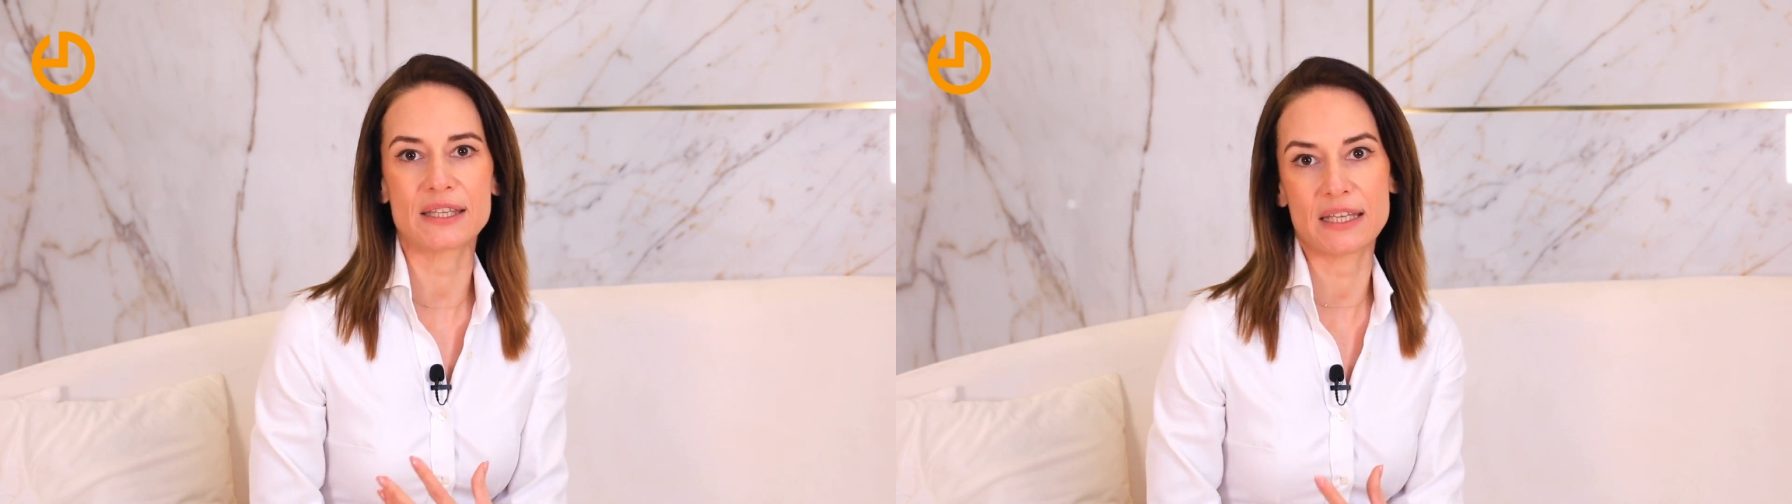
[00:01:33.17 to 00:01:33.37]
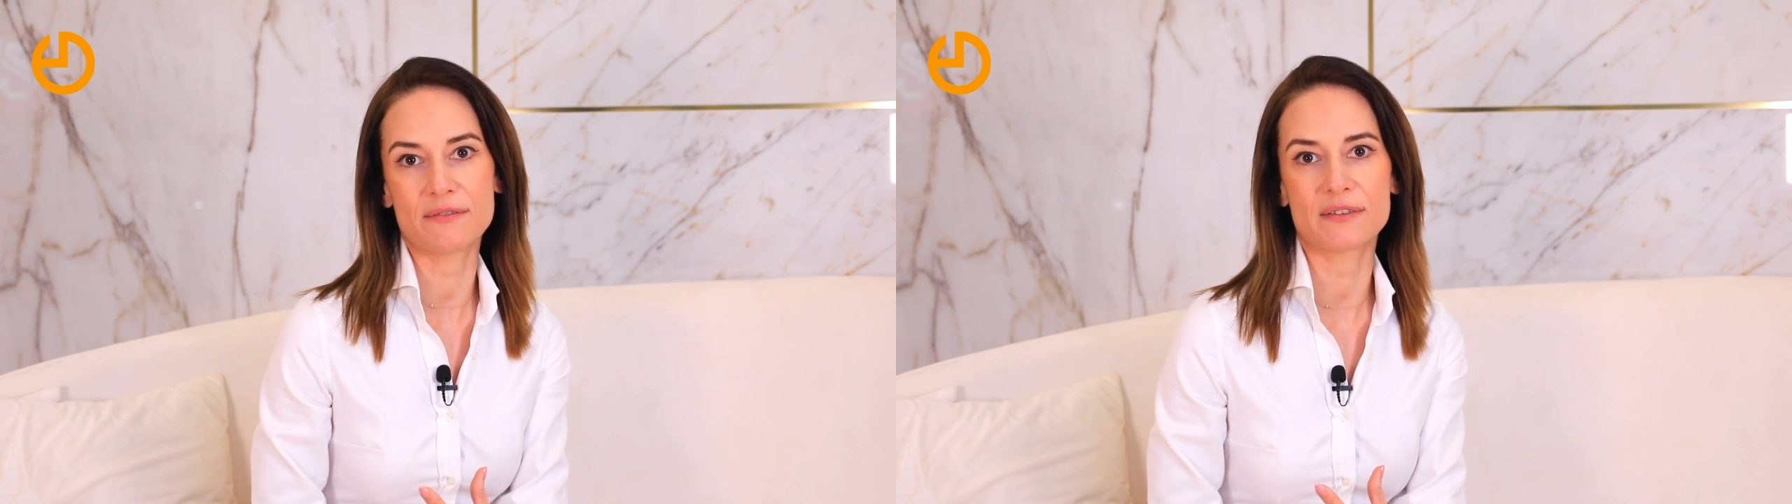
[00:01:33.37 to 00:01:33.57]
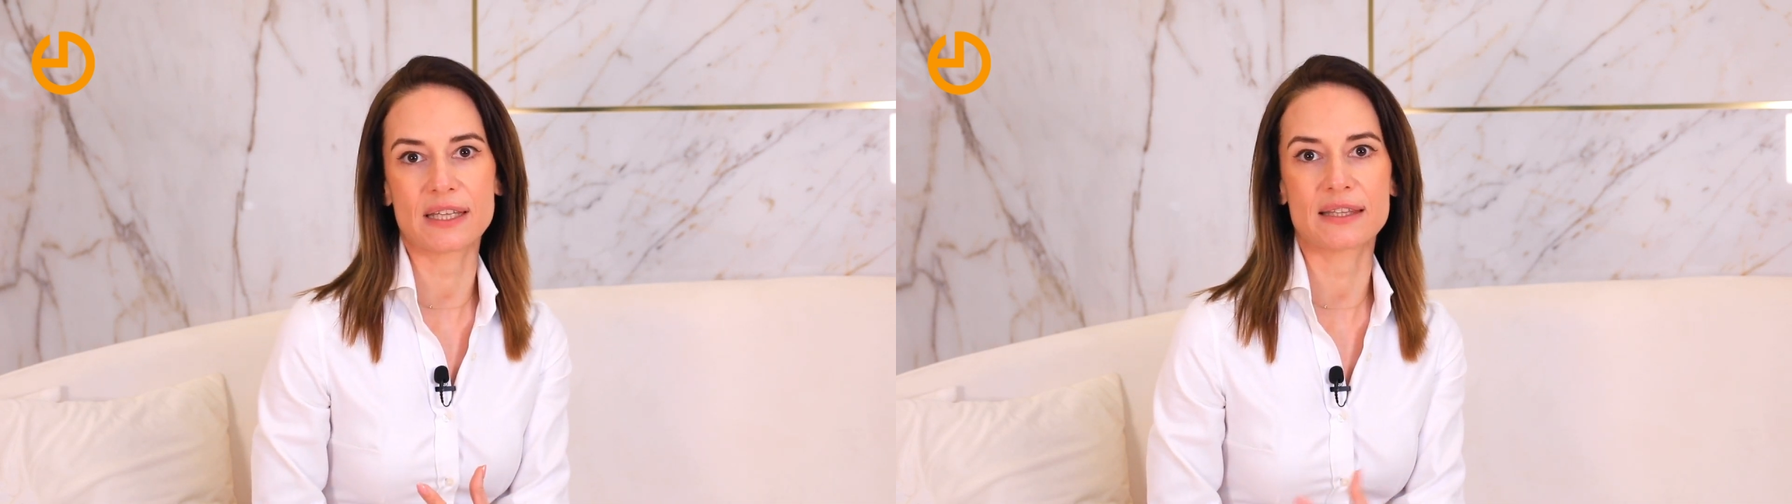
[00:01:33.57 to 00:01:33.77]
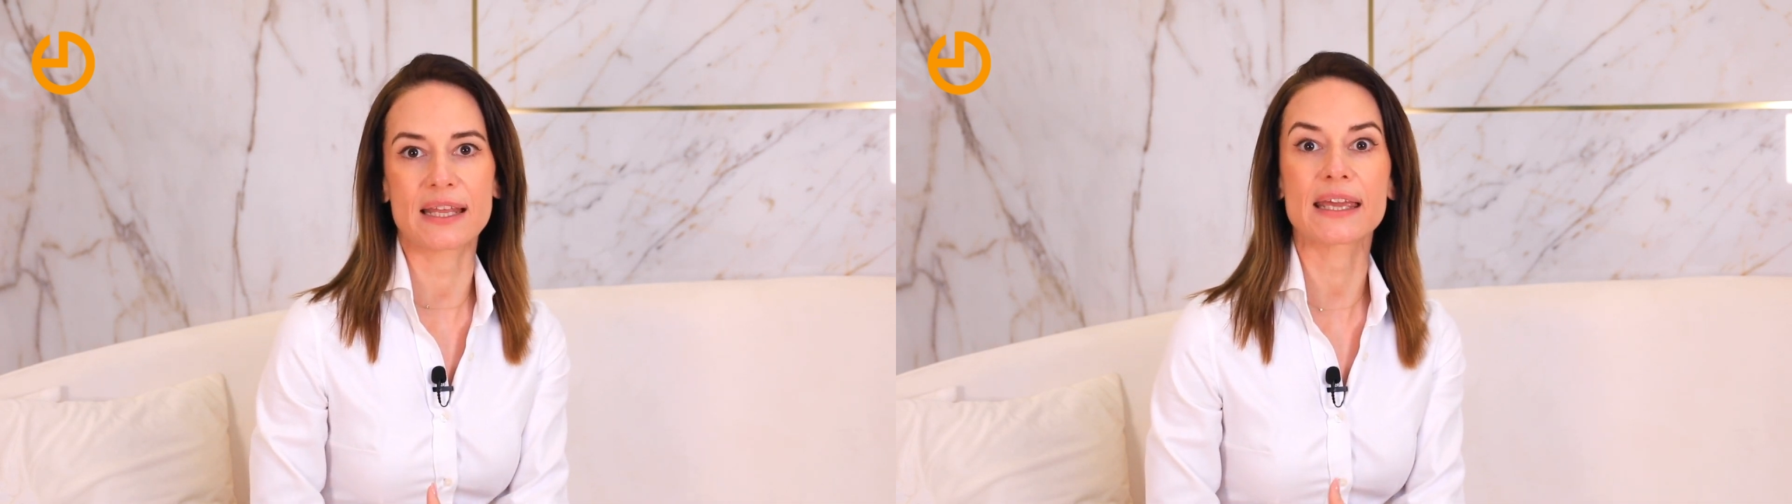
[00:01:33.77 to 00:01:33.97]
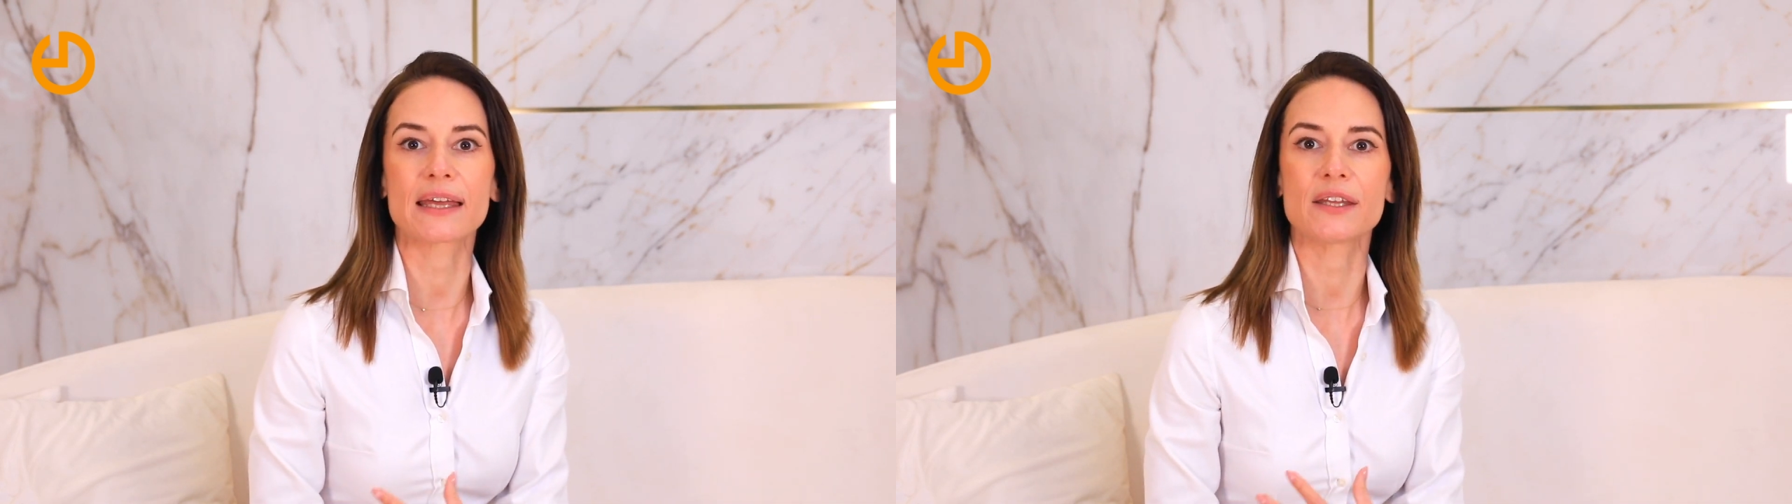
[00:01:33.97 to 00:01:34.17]
teeth that
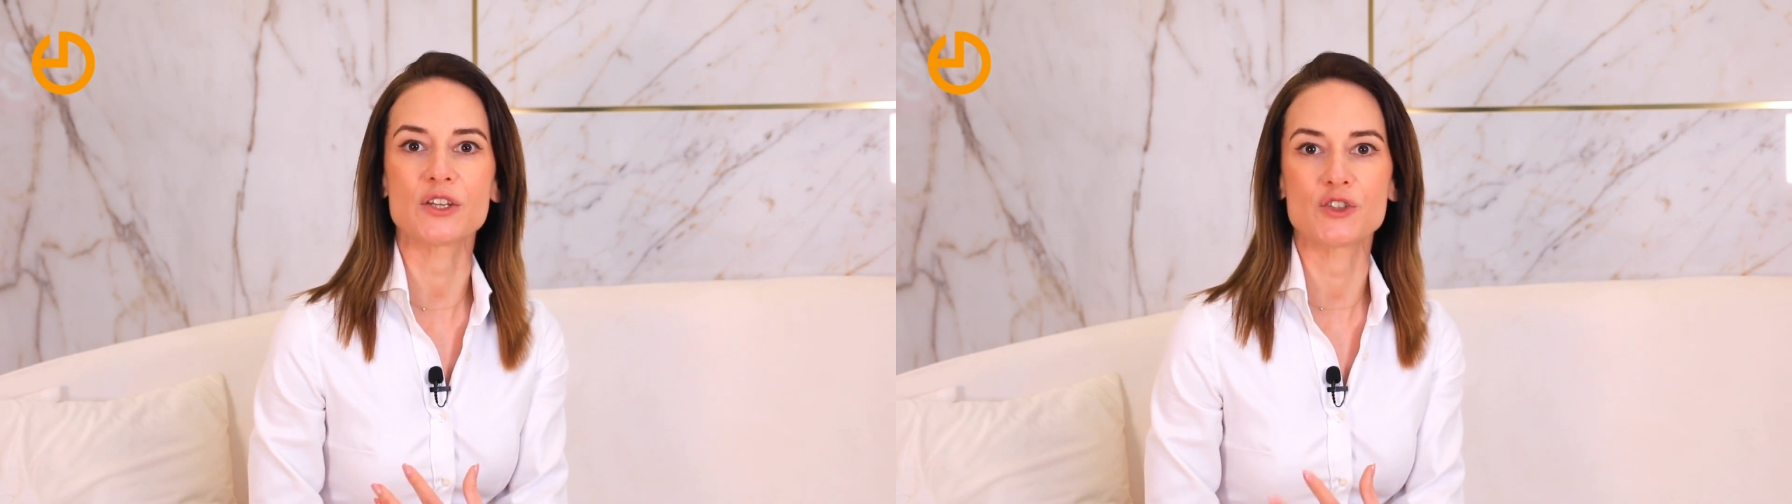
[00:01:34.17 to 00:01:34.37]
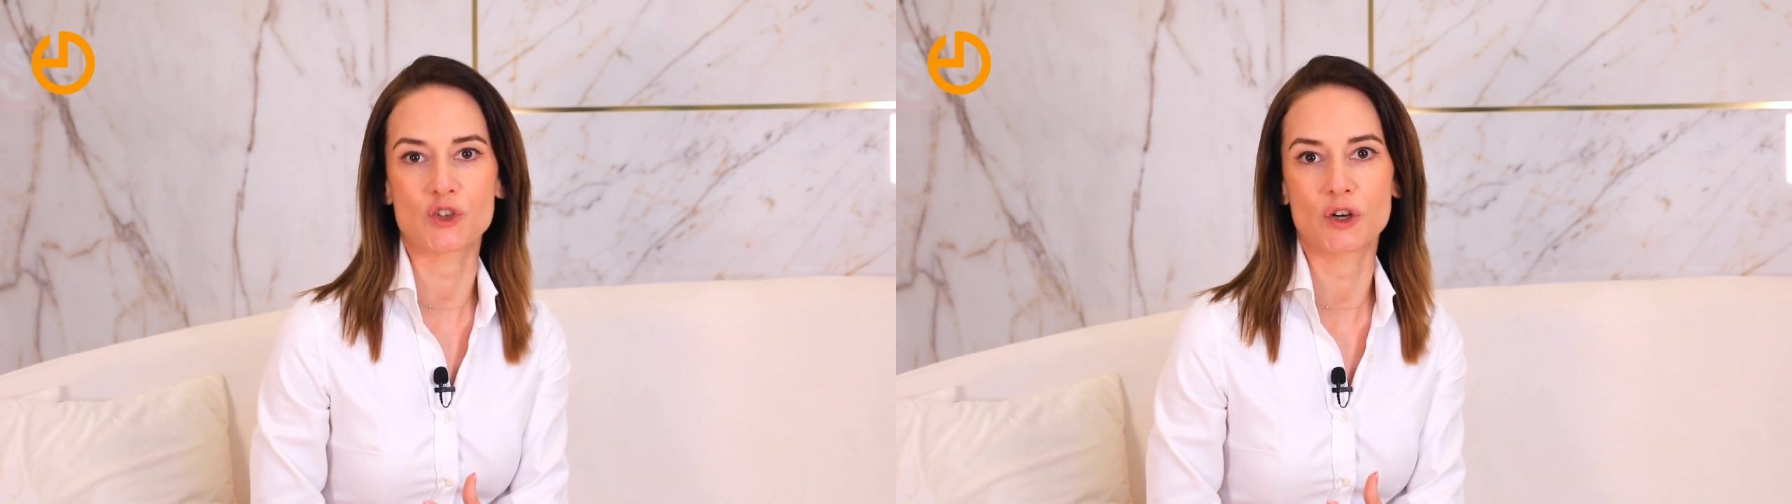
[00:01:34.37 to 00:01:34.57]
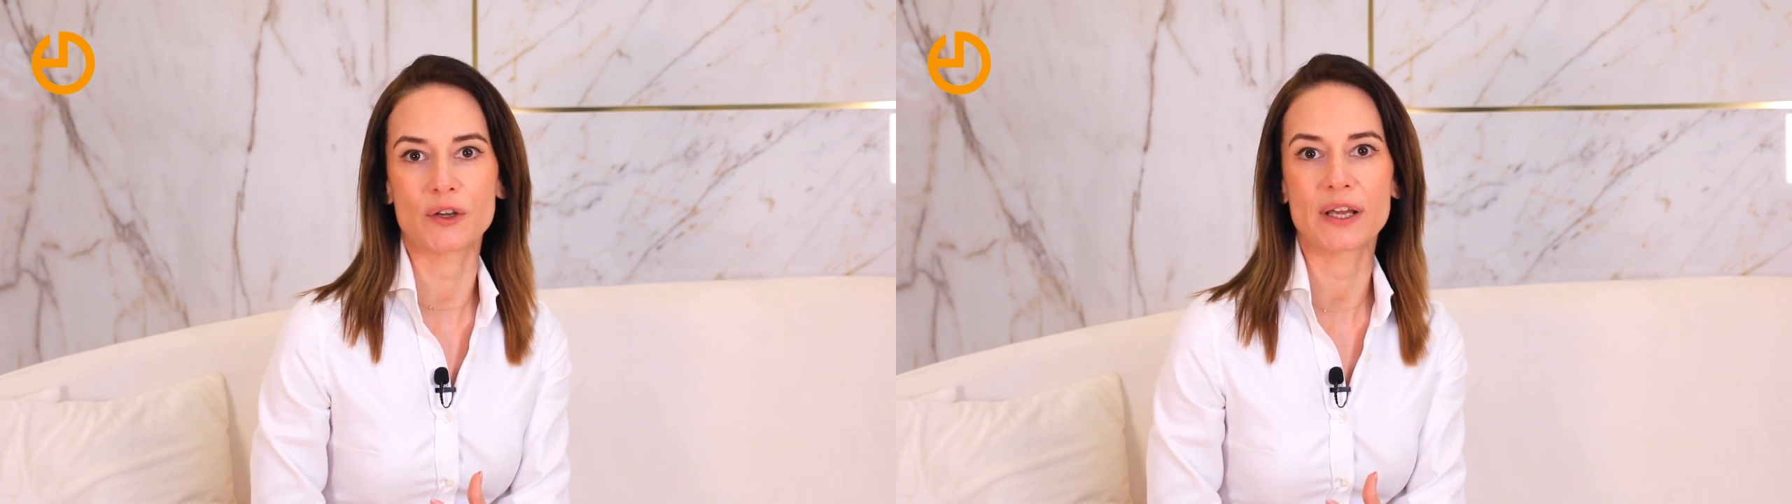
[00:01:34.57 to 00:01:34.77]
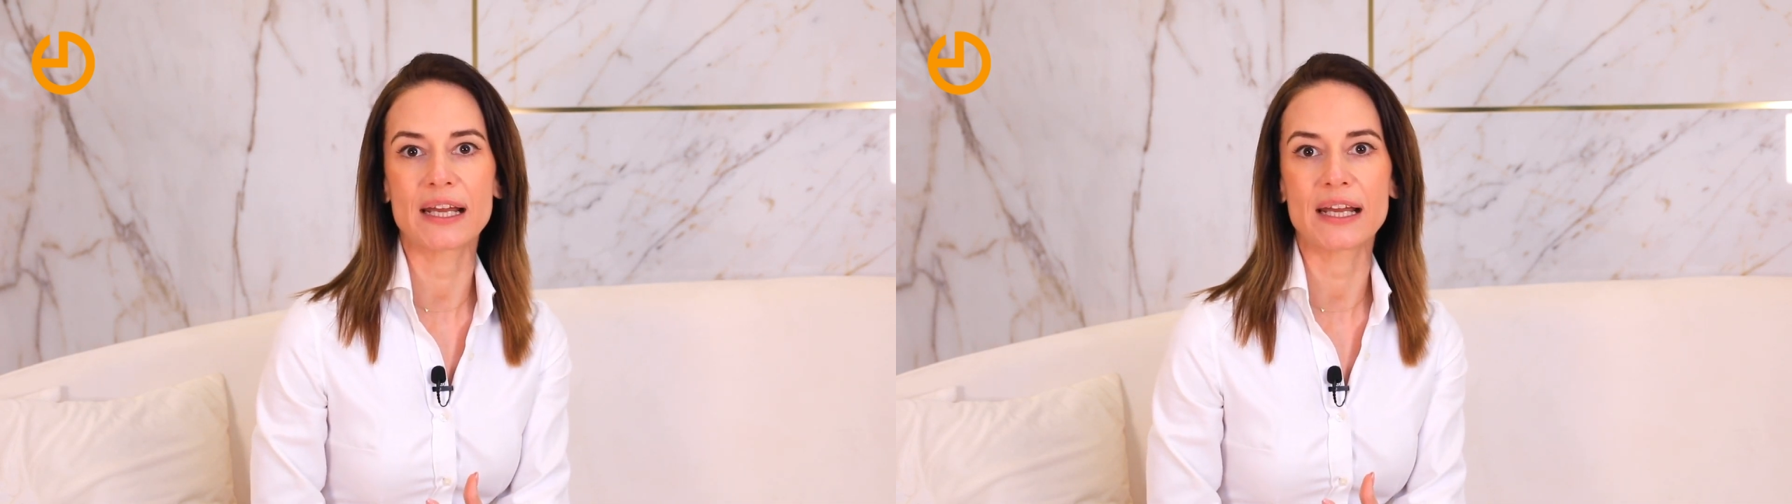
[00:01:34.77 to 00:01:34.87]
they can enjoy.